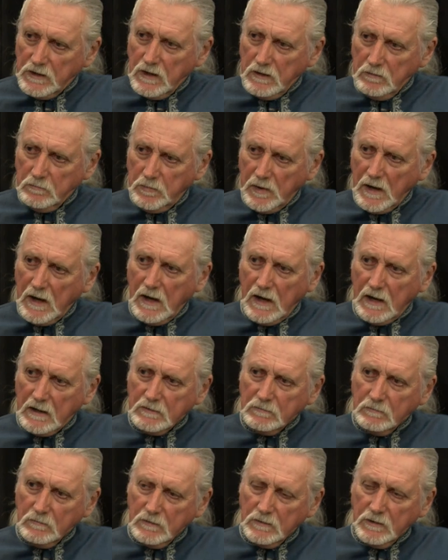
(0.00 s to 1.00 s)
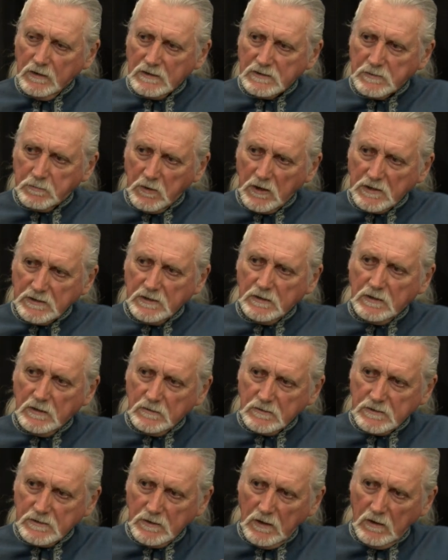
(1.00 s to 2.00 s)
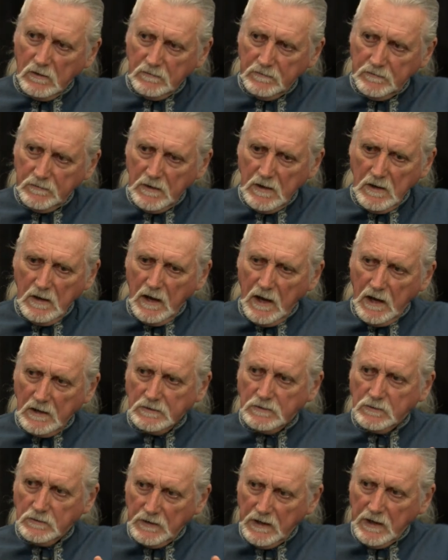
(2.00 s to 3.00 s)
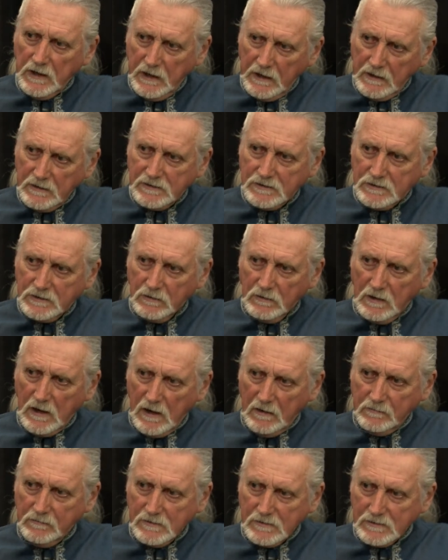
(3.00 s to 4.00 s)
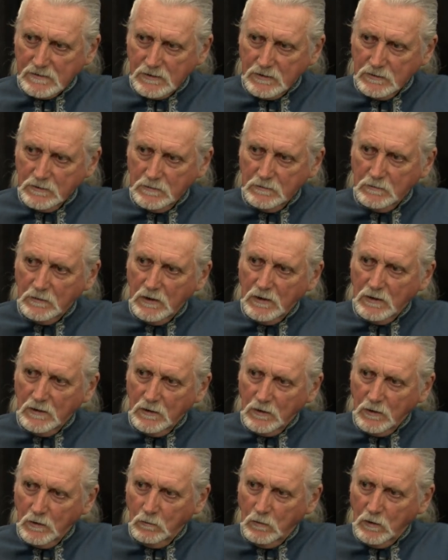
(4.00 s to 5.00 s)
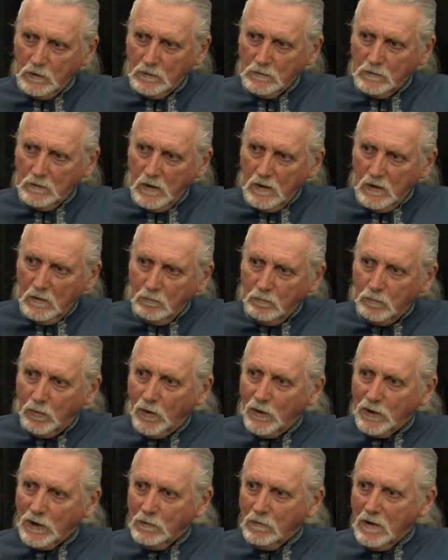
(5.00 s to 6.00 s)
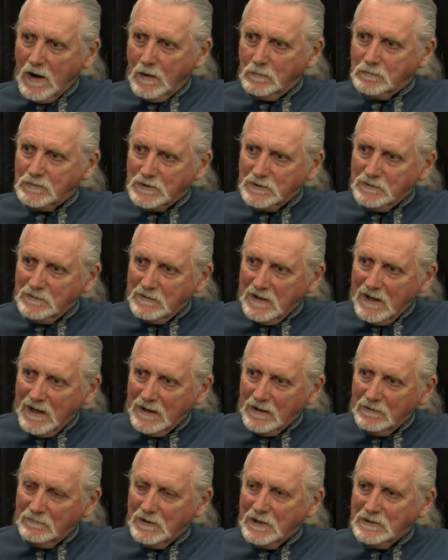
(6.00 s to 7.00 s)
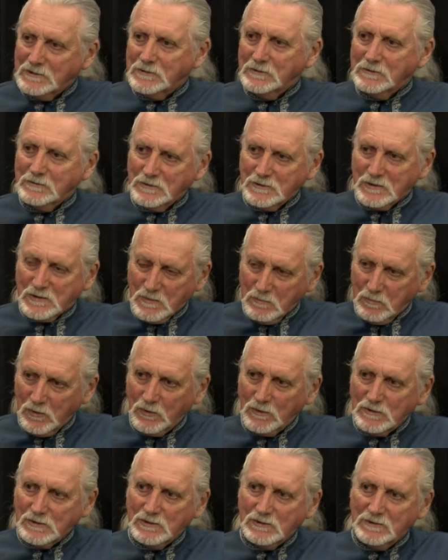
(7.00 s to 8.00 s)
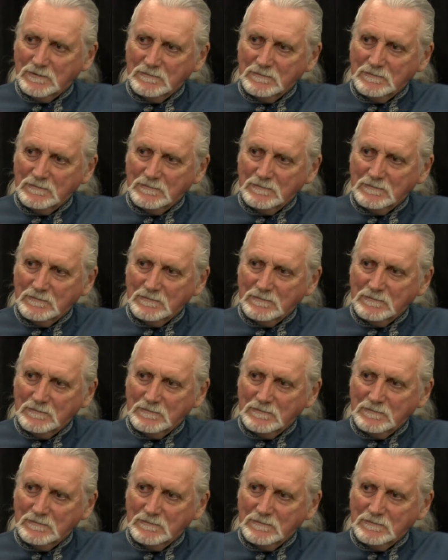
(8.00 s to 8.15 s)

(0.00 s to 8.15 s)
in part with expressing yourself and your needs to others who, who will buoy you up, to elevate you, to support you.